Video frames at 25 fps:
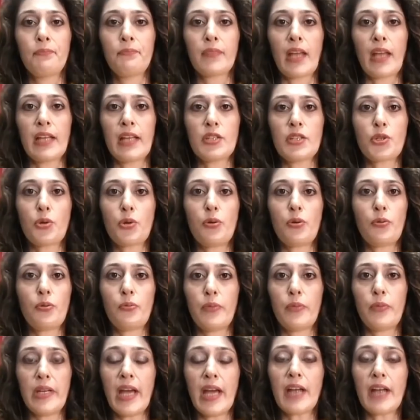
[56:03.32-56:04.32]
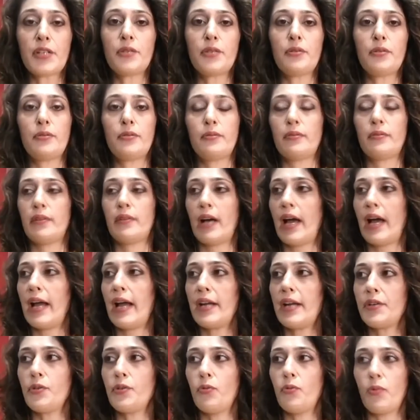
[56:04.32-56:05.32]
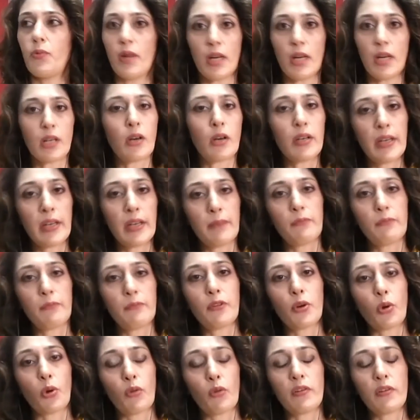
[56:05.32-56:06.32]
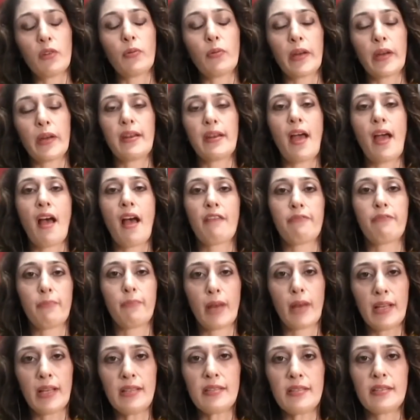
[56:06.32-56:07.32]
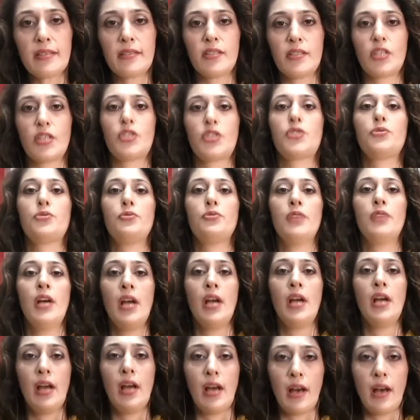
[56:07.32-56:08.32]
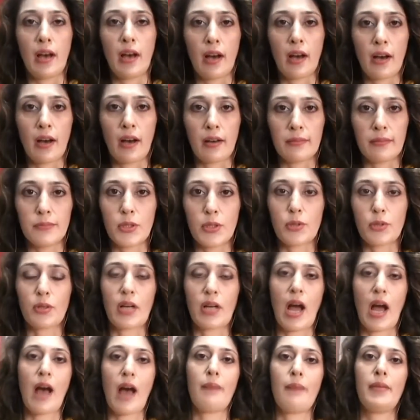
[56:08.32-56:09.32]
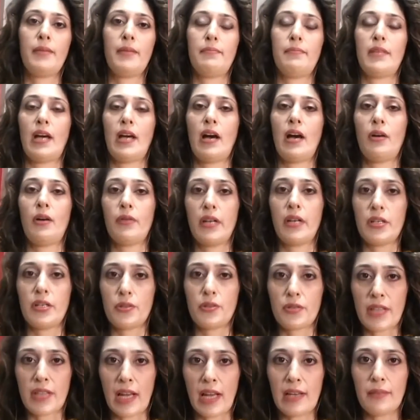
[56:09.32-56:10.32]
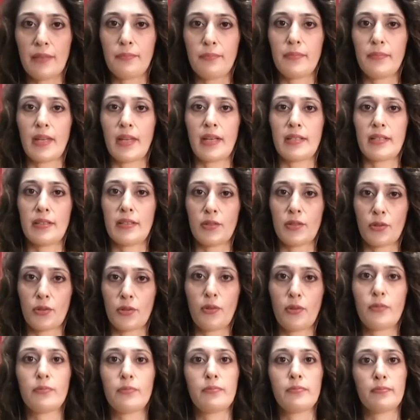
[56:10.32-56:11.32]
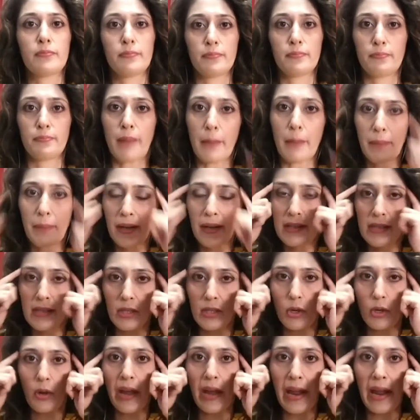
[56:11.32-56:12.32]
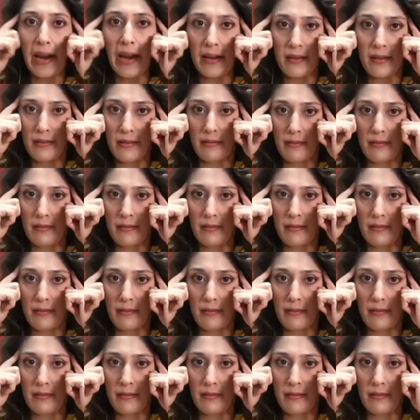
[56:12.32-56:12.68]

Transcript: And so I had to work on him for over 1.5 months just to, calm him down and to tell him that, Papa is in your head.